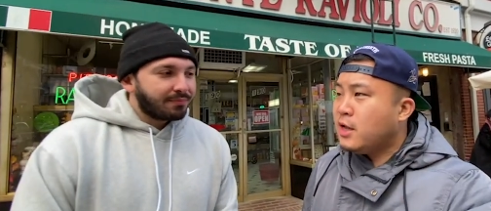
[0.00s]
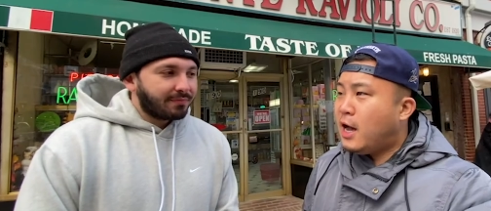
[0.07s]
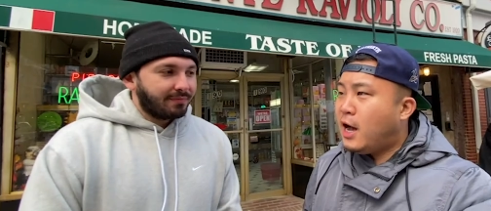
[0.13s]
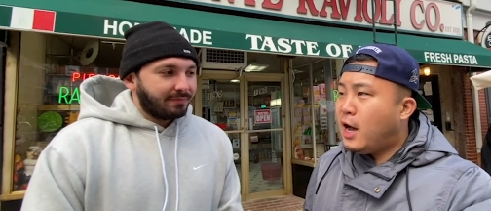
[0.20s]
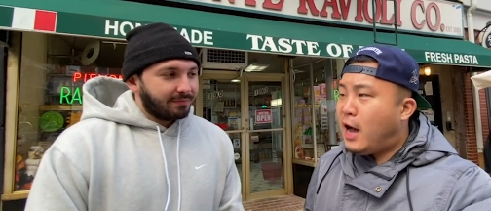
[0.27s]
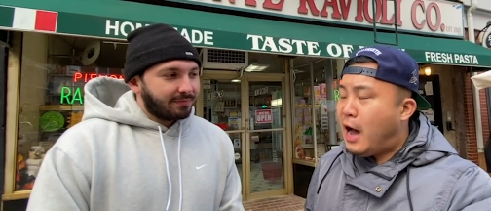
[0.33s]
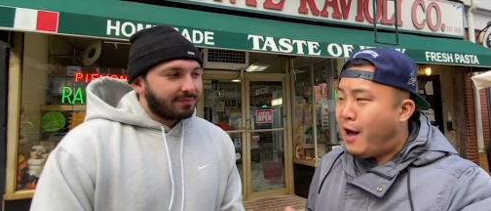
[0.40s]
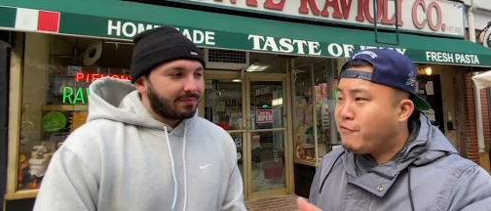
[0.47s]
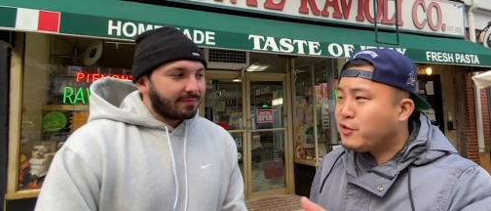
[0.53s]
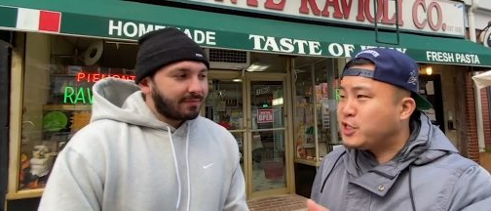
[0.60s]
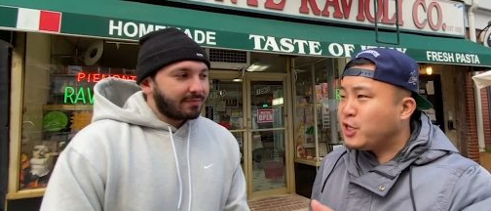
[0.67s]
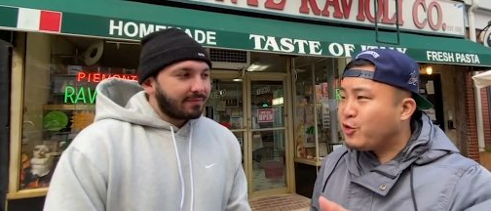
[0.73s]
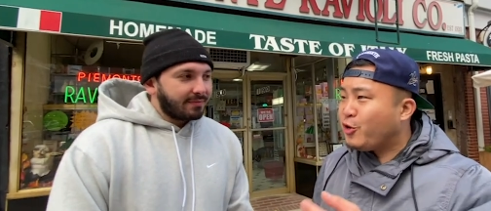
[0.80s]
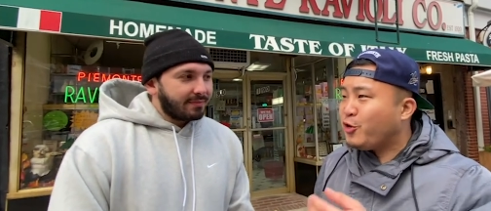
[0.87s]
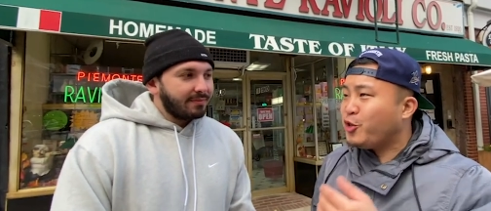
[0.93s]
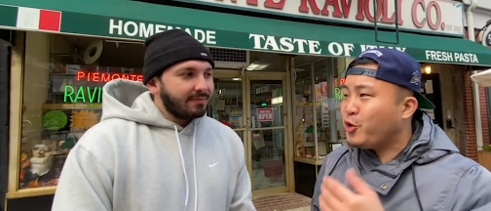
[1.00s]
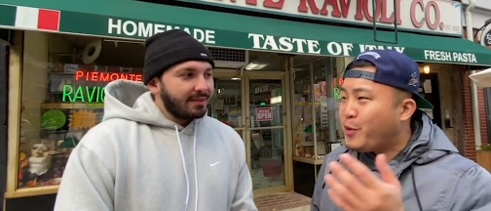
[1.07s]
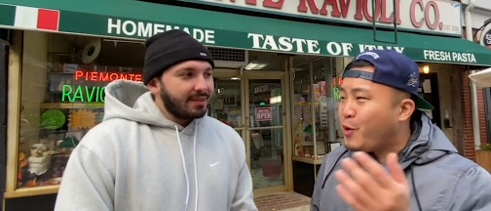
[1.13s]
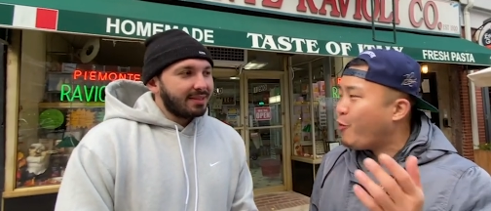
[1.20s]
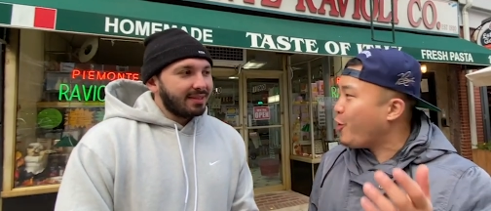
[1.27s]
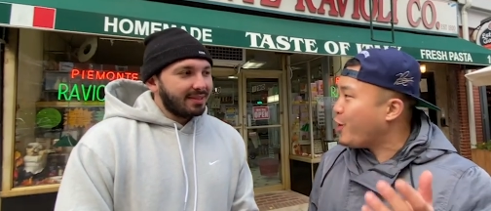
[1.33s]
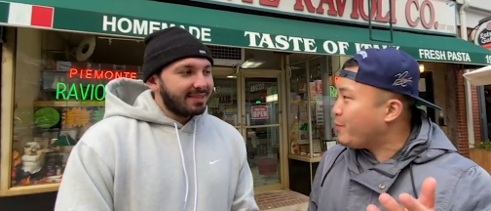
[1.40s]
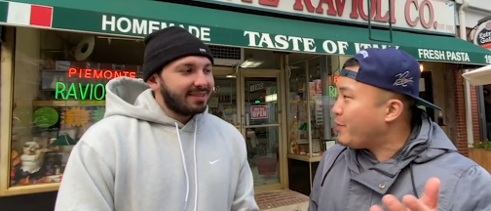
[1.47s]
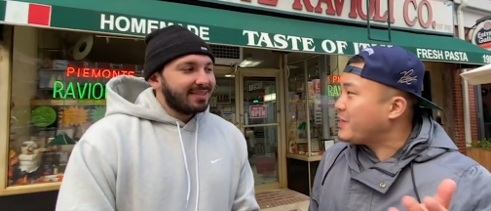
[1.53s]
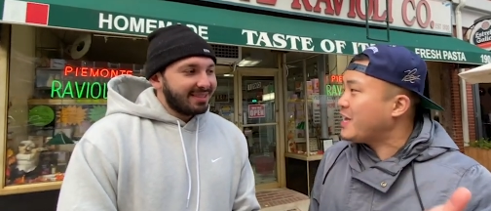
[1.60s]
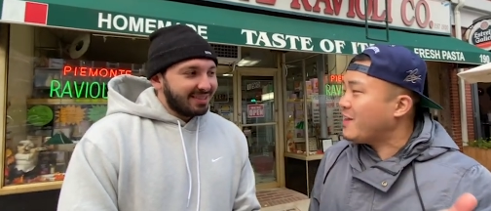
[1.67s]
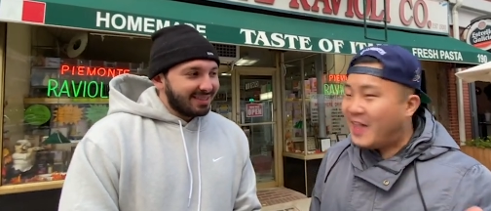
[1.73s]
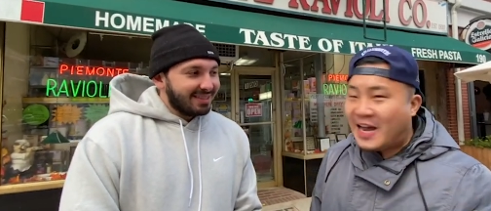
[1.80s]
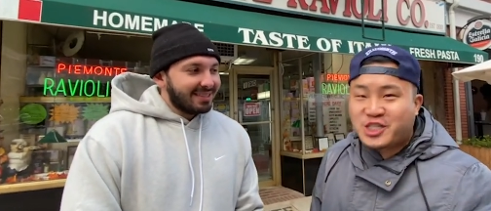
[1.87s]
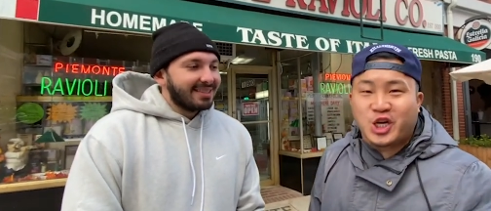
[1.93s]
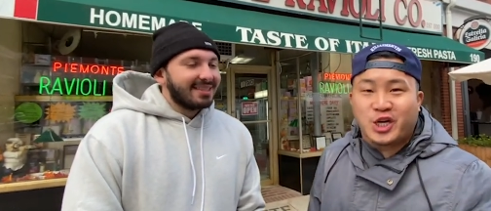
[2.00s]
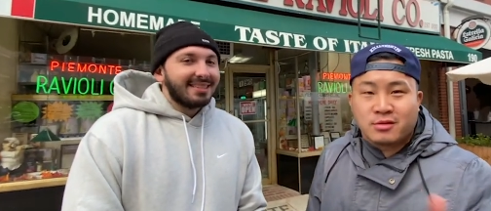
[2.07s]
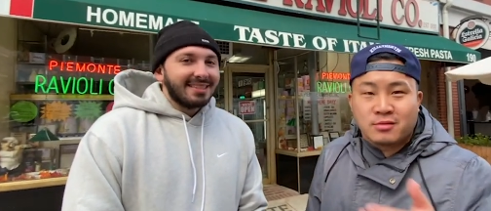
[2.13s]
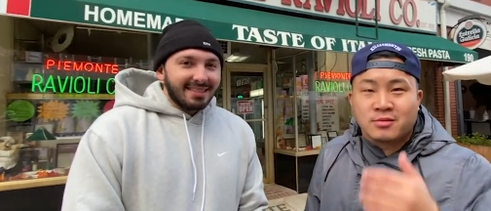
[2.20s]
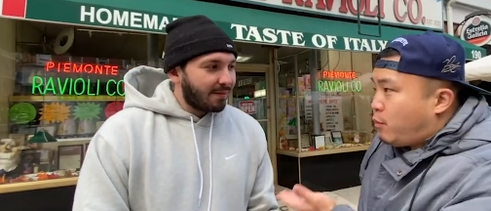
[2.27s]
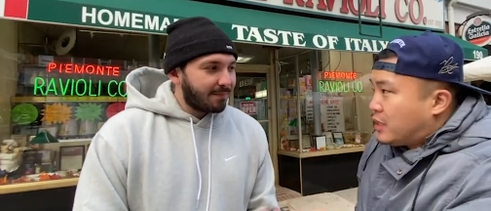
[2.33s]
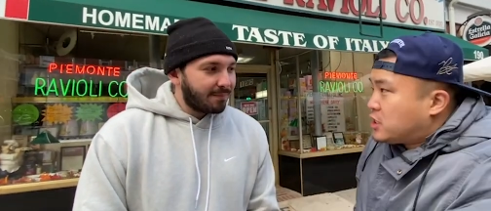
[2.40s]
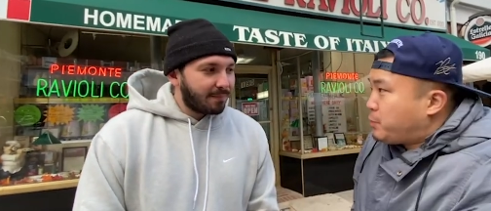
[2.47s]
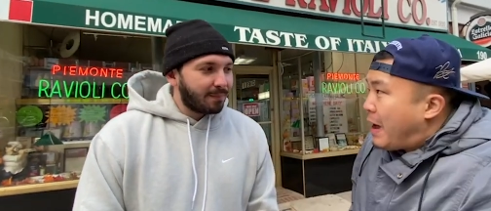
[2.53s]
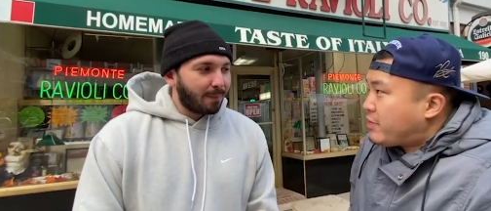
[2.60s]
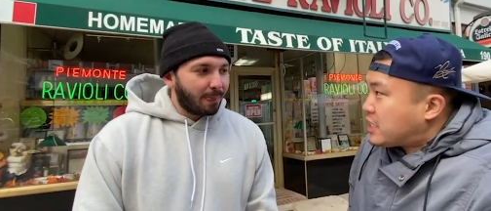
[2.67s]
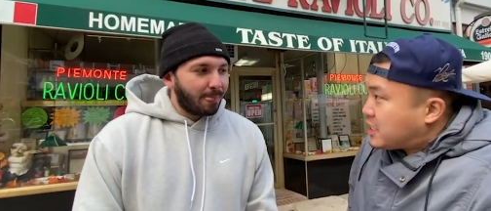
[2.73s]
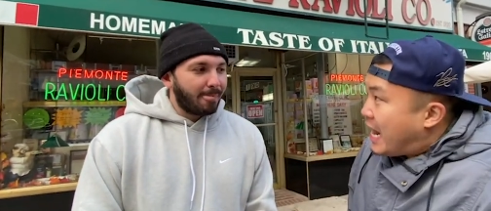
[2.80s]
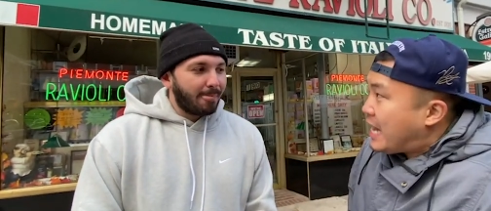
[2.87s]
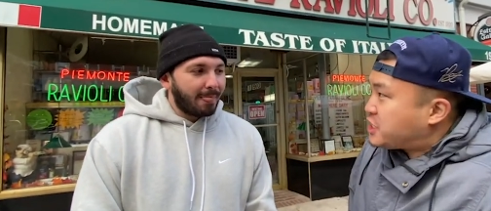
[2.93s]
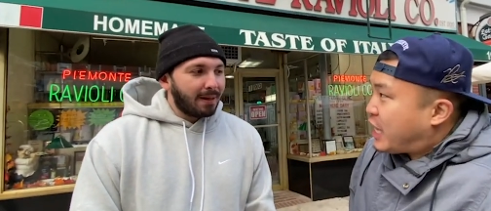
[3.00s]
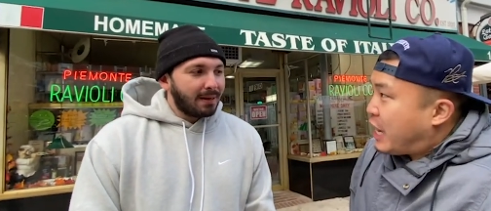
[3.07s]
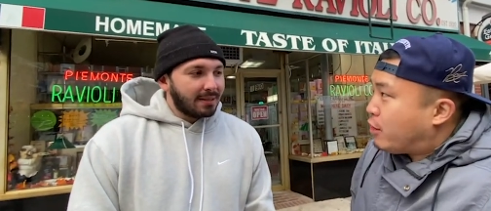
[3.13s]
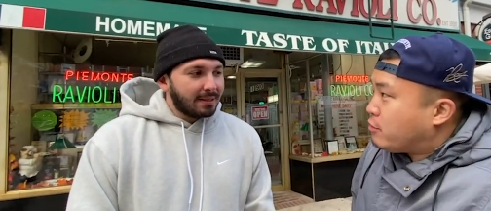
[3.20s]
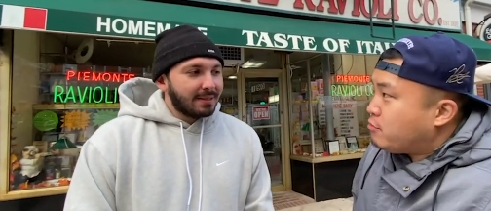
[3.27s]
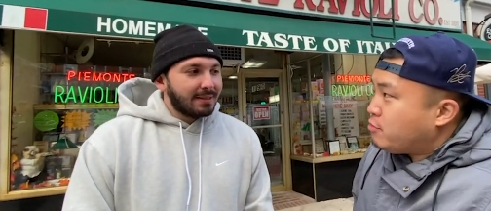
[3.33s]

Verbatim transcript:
Speaker 1: Uh, obviously, they're a little bit worried about the election. One spot that's not scared